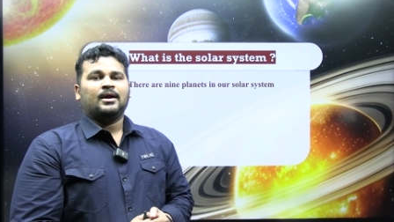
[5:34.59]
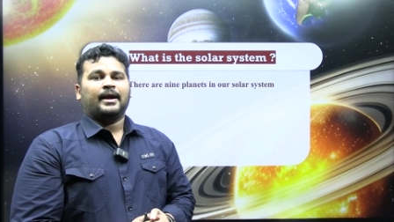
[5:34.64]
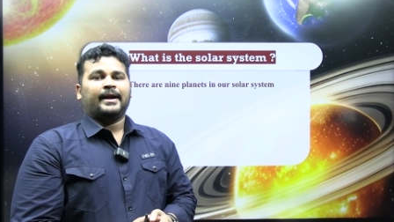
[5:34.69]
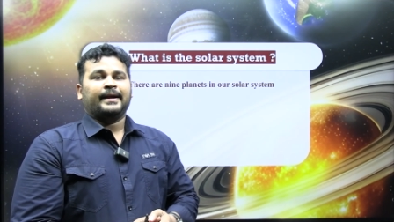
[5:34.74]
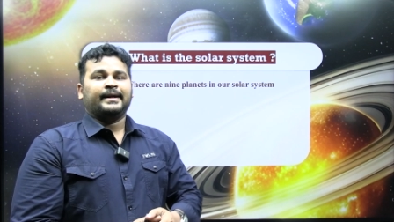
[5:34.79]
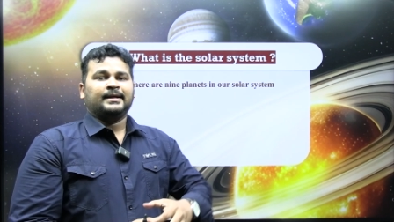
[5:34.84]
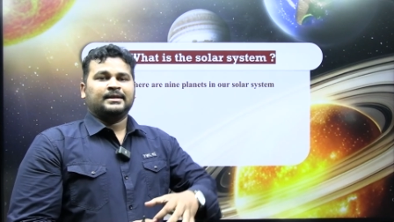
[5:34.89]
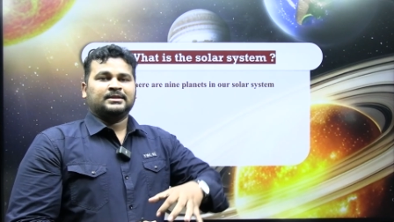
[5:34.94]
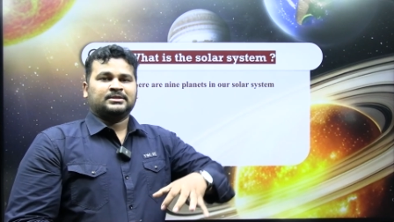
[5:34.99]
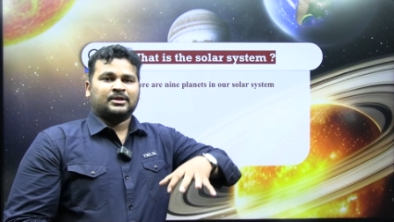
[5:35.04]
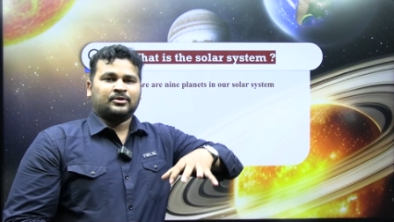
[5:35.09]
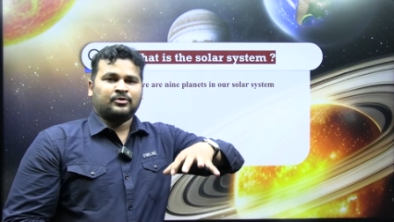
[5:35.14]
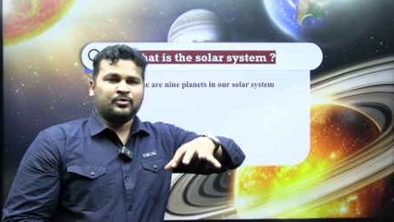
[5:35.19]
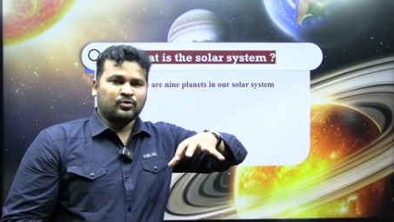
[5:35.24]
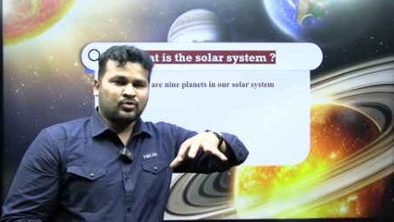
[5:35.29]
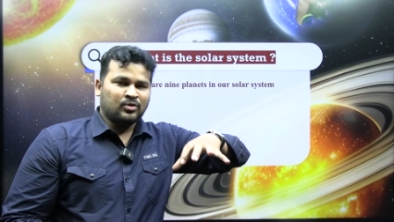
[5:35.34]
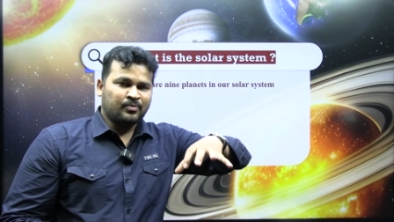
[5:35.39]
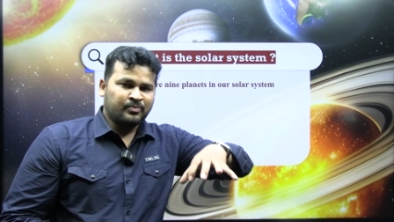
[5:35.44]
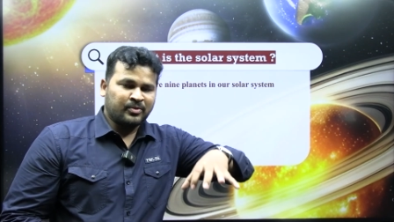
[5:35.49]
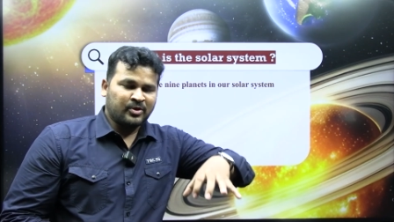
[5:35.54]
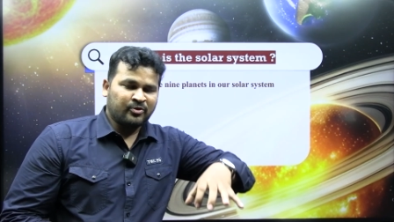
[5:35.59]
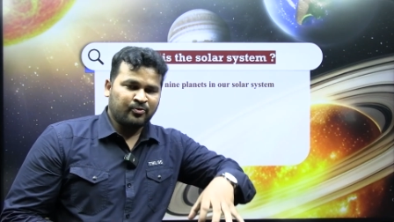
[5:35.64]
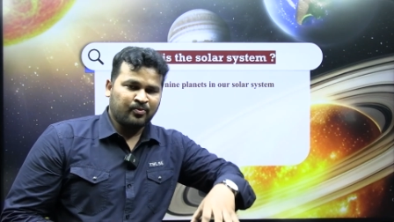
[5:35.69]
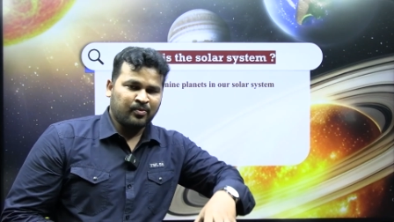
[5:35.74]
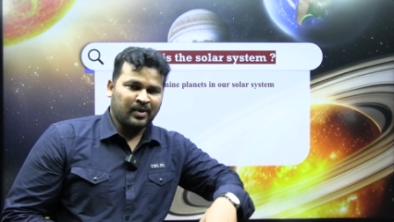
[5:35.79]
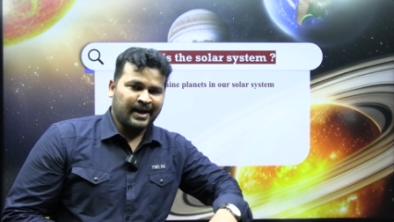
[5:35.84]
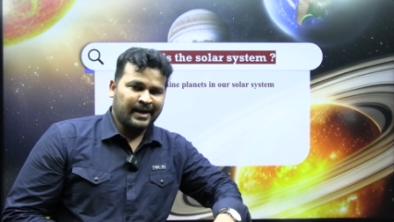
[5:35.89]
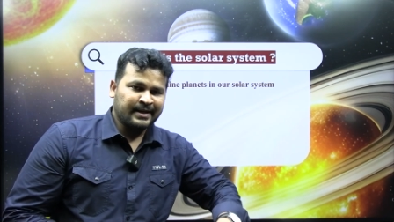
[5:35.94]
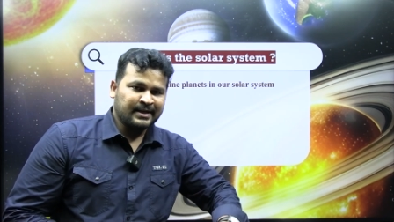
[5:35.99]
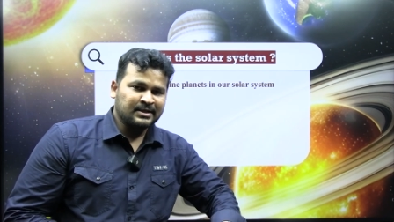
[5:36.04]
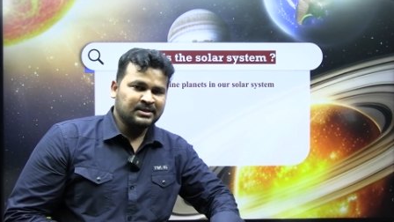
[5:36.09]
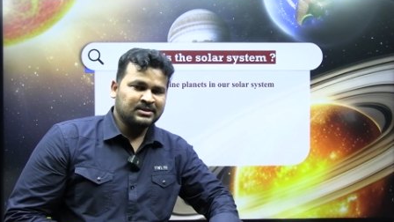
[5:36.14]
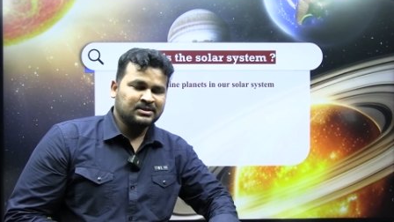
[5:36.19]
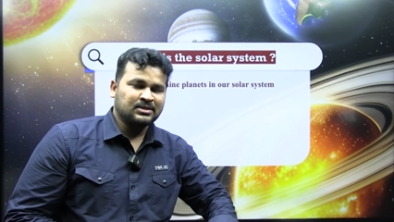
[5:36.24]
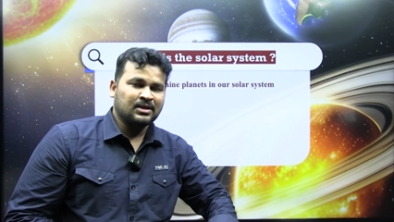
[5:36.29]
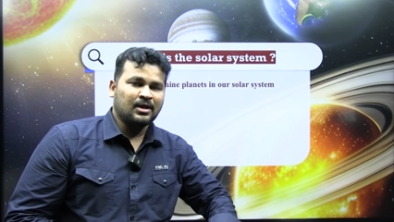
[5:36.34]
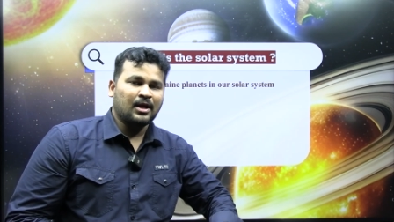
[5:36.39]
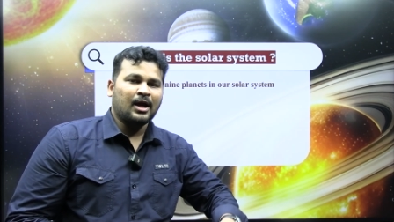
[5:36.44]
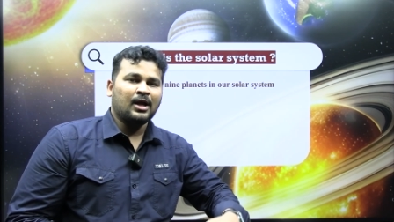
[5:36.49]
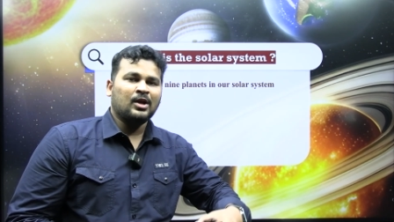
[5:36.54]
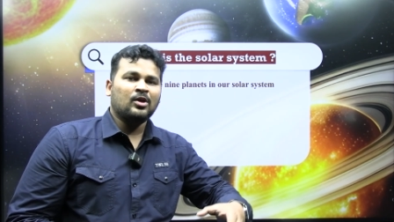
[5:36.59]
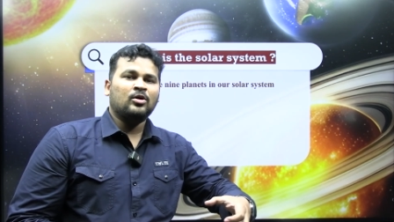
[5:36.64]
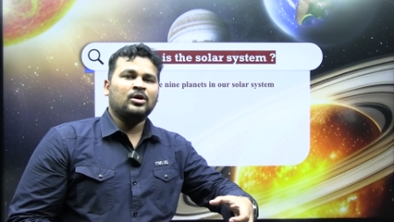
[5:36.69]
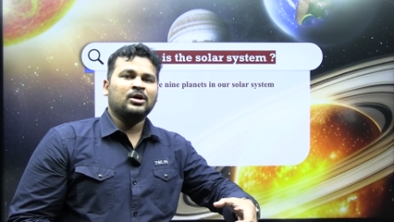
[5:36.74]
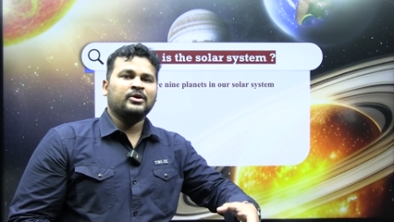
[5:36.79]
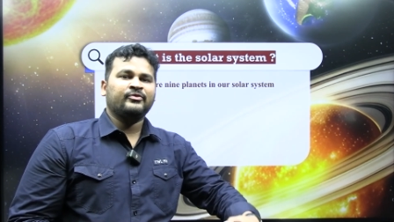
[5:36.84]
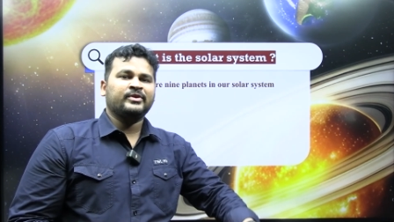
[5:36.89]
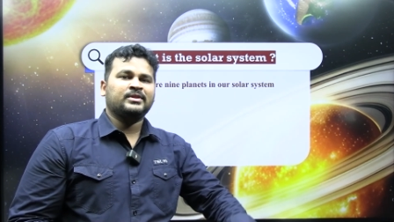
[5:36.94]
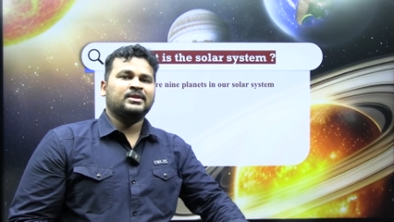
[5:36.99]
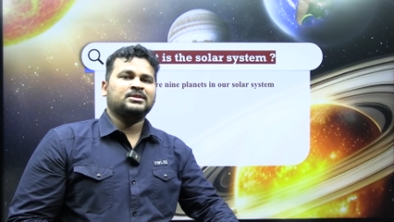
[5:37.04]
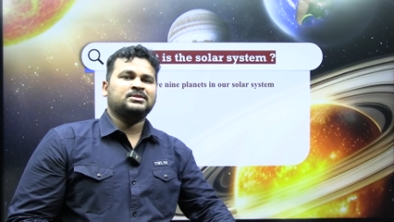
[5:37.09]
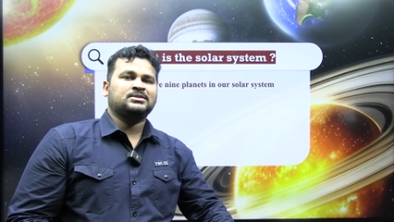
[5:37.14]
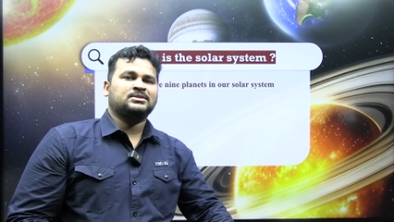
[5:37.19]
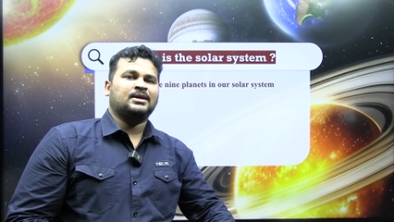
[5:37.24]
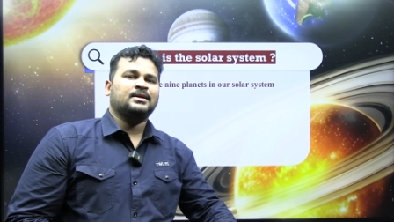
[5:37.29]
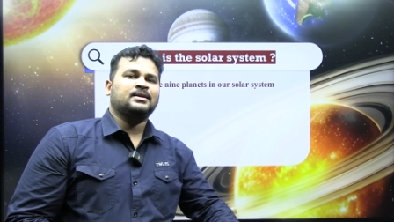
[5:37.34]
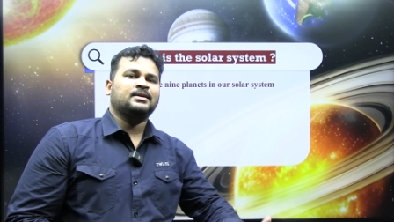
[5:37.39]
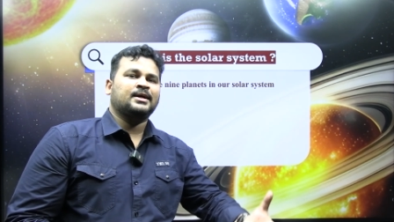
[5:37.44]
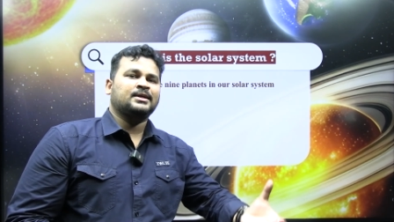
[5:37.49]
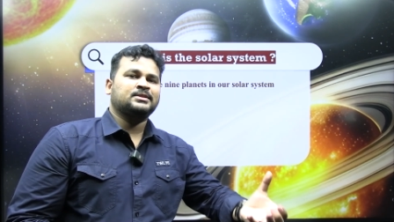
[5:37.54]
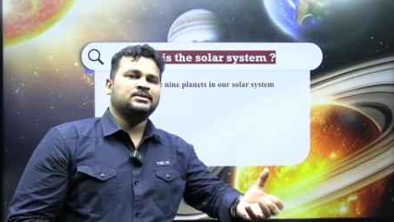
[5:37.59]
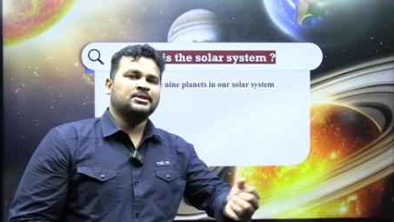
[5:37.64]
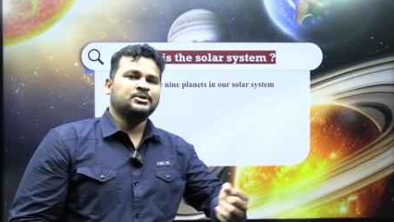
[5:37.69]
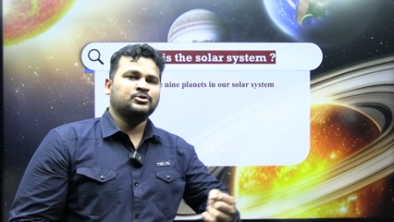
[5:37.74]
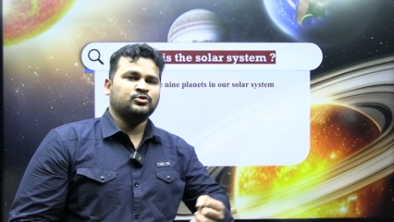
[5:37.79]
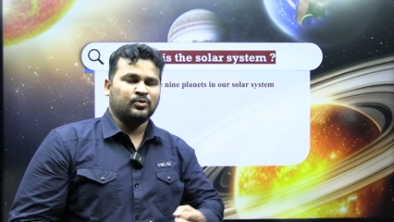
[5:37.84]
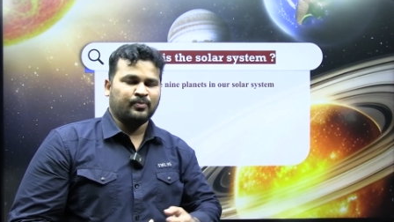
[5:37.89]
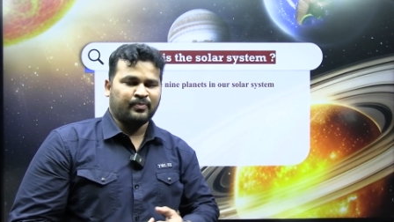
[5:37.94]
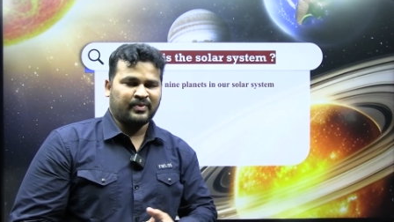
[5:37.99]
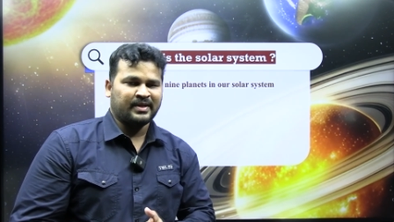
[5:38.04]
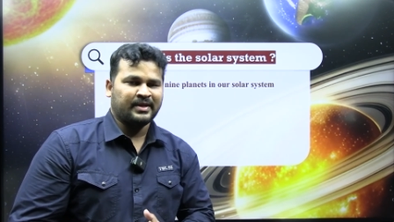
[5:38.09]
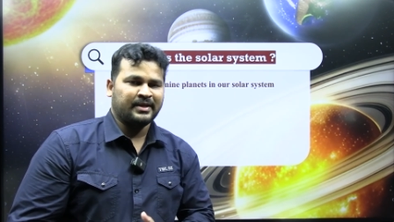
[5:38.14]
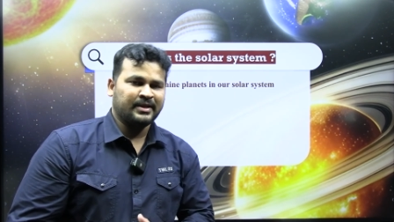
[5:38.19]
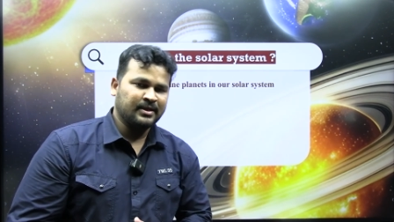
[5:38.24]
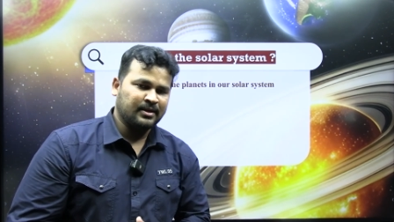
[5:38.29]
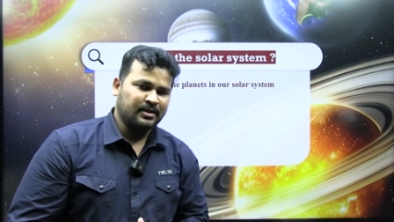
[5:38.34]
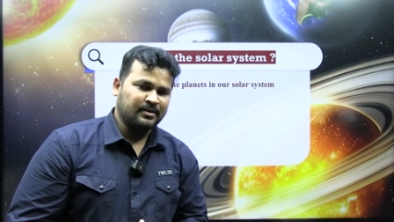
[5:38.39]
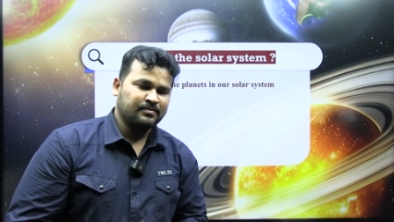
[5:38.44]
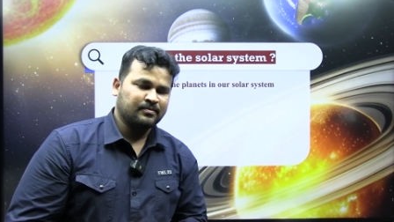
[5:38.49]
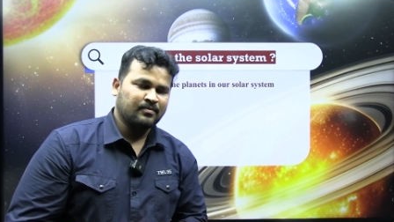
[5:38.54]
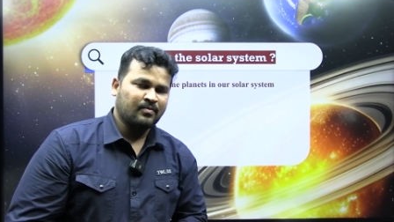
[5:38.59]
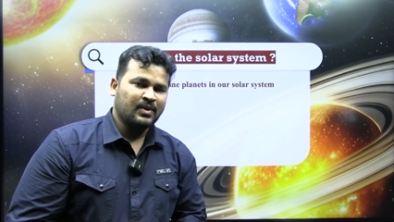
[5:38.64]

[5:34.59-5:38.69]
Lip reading: it is a group of planets along with the sun as a superior.